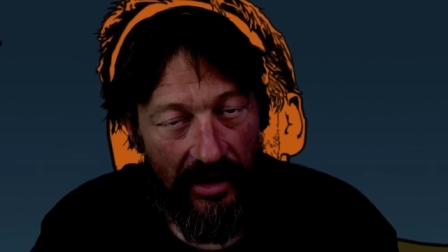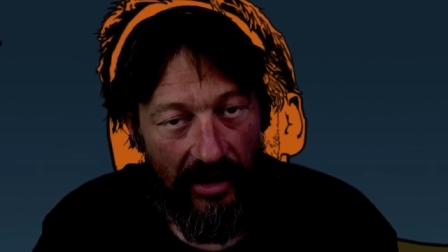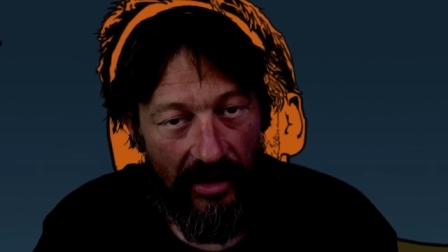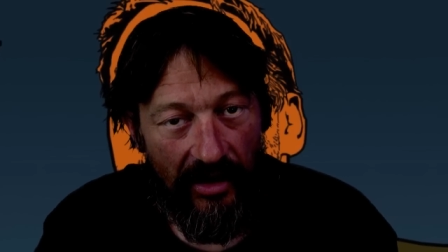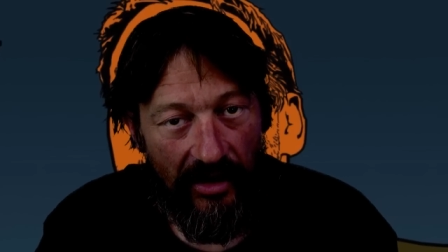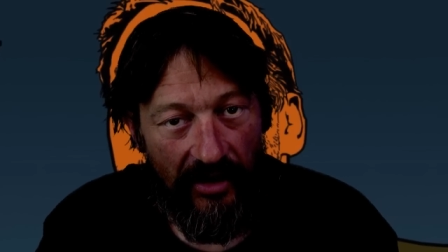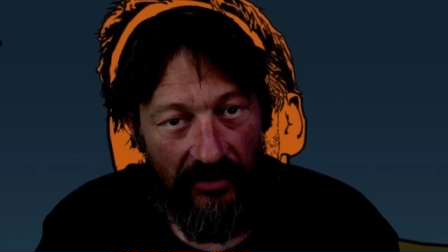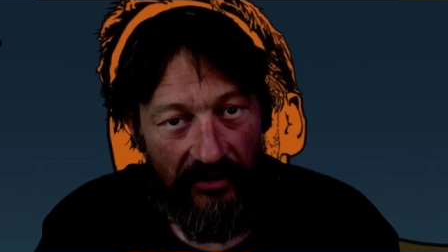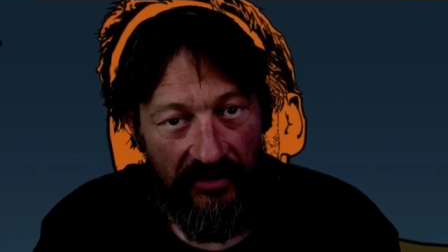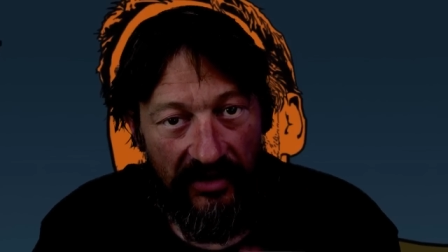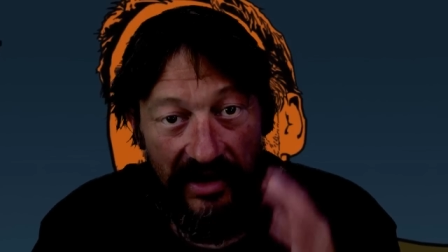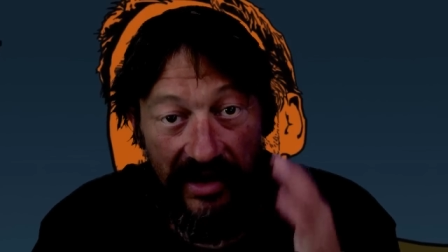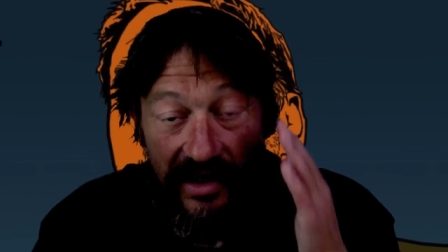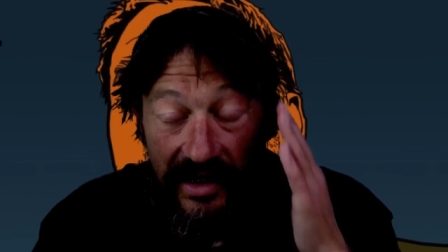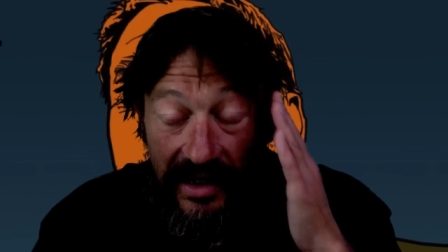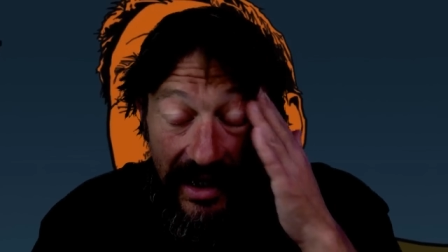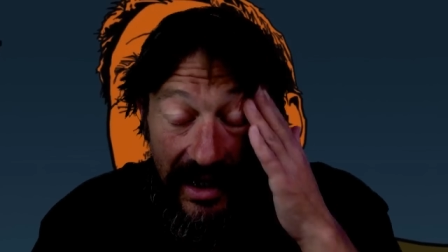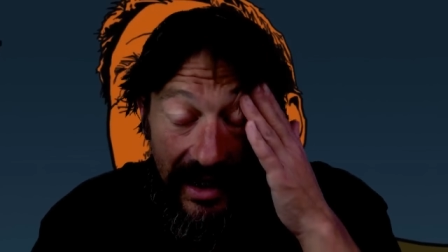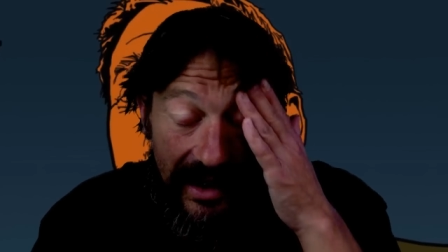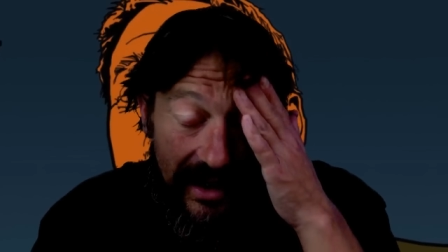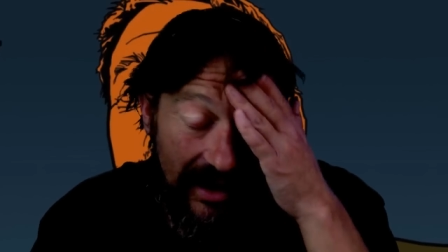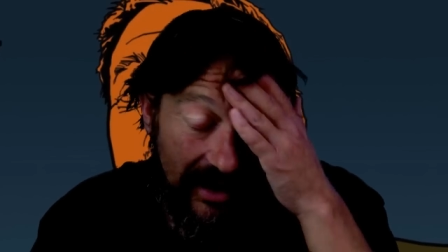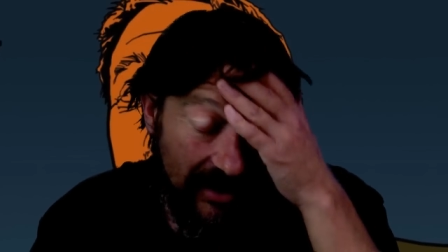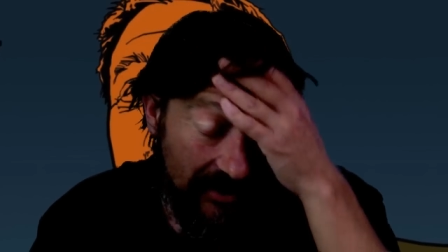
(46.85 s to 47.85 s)
of
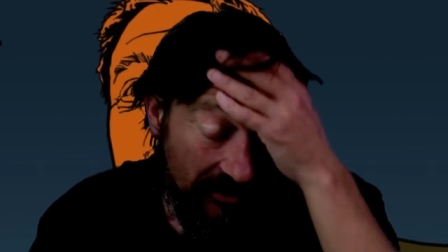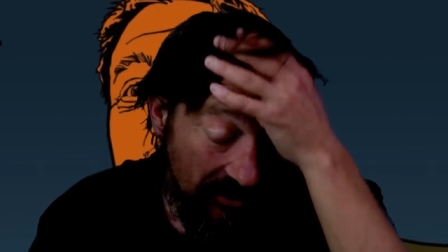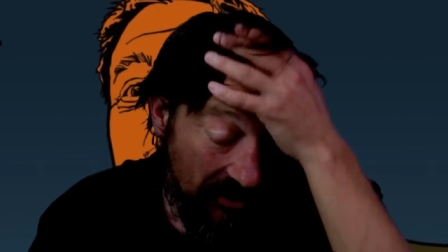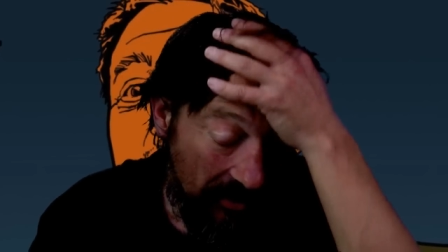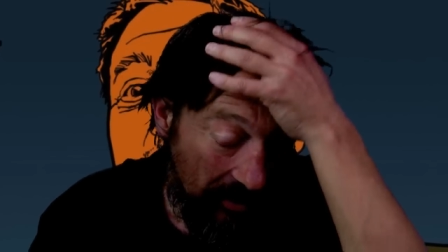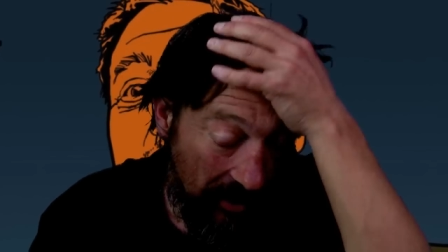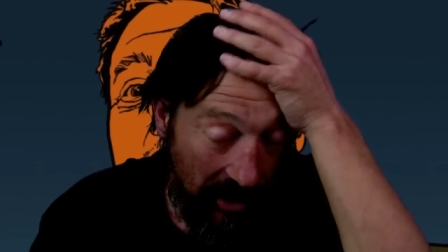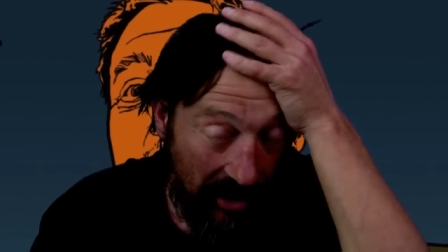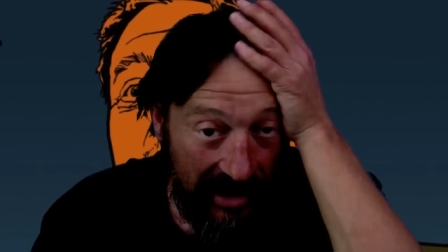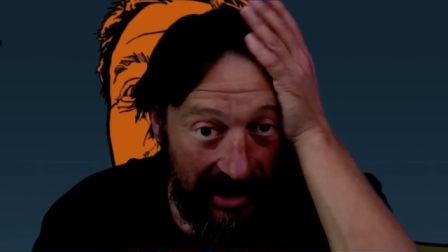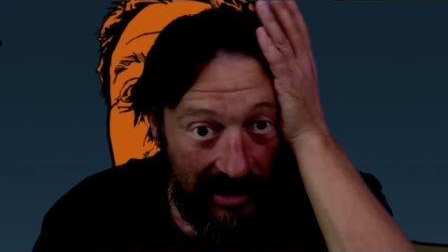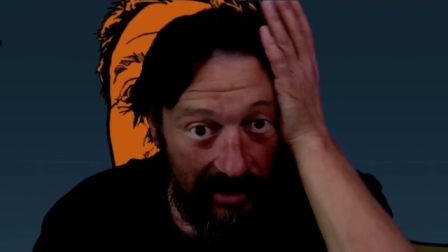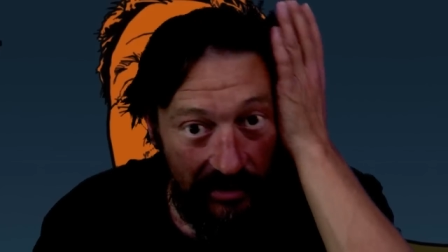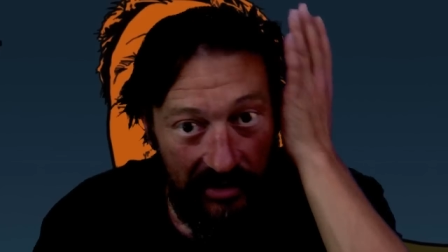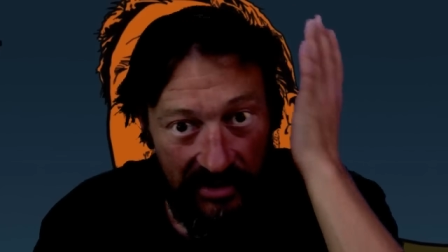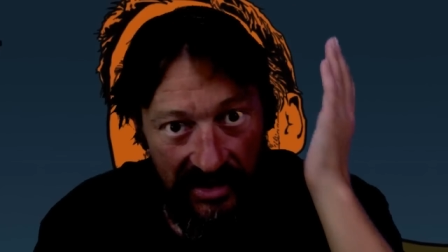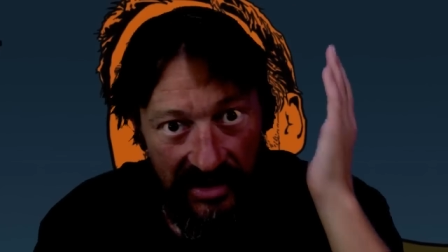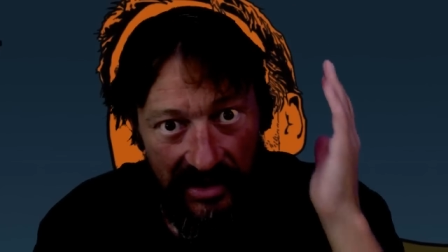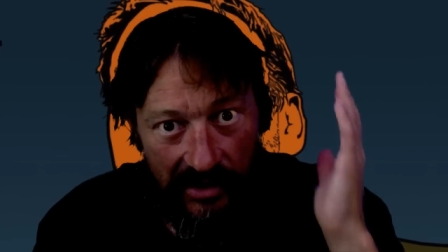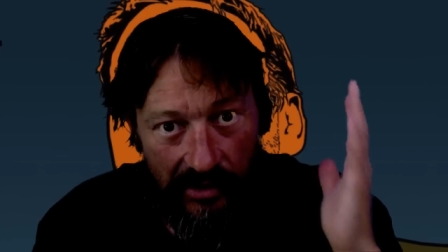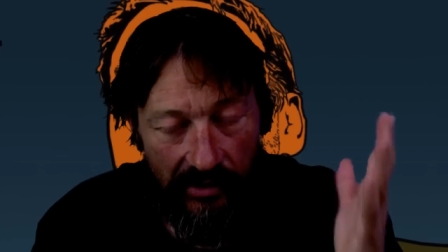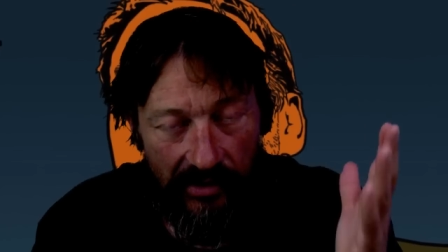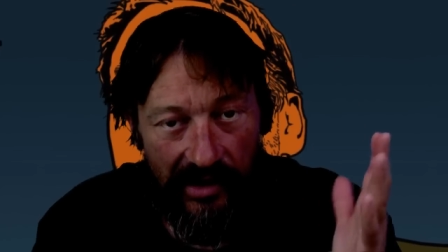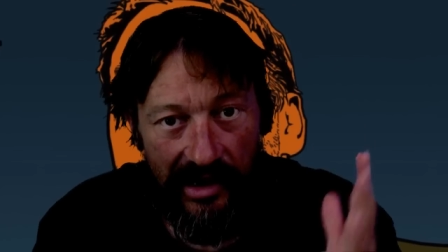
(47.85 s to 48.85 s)
the uh, of the body. It
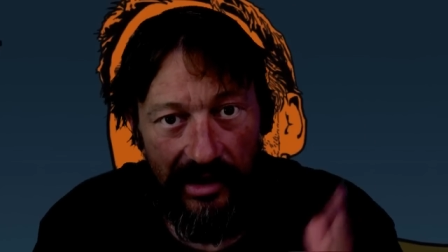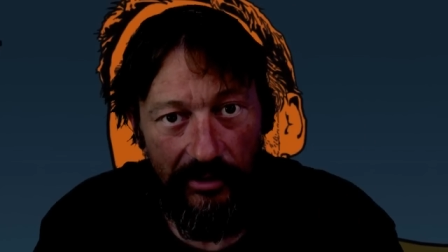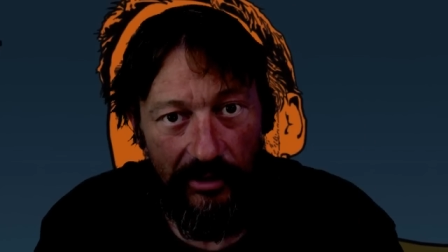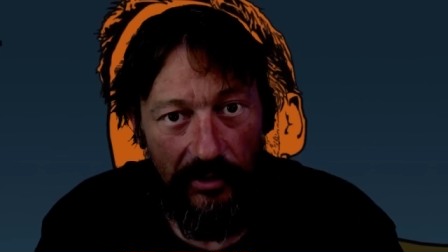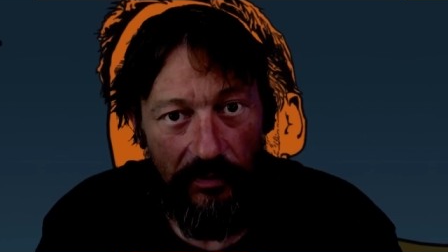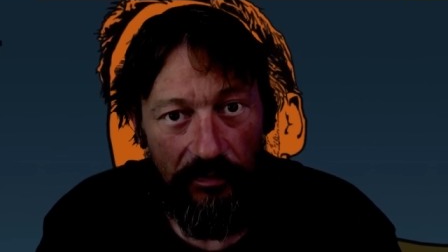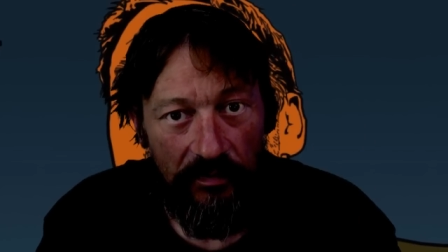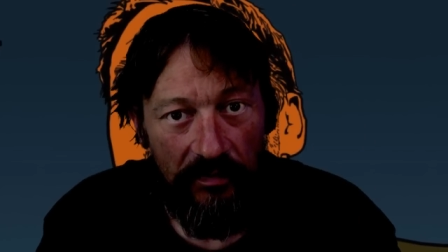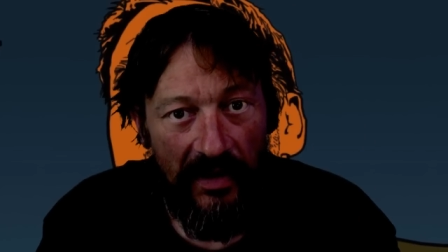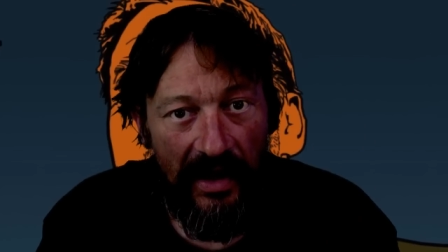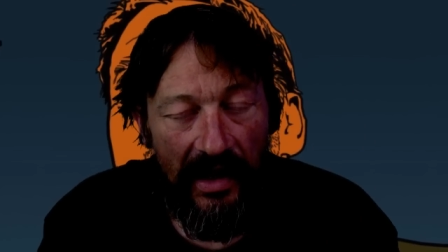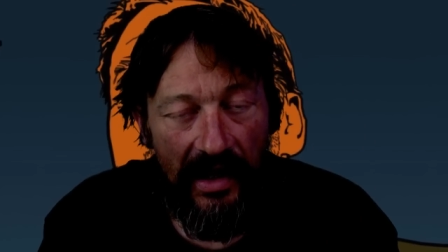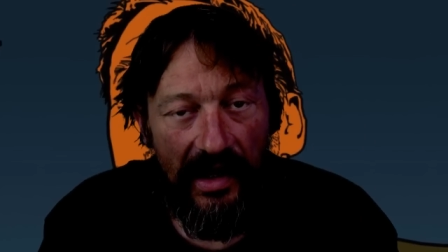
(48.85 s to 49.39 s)
was incredible.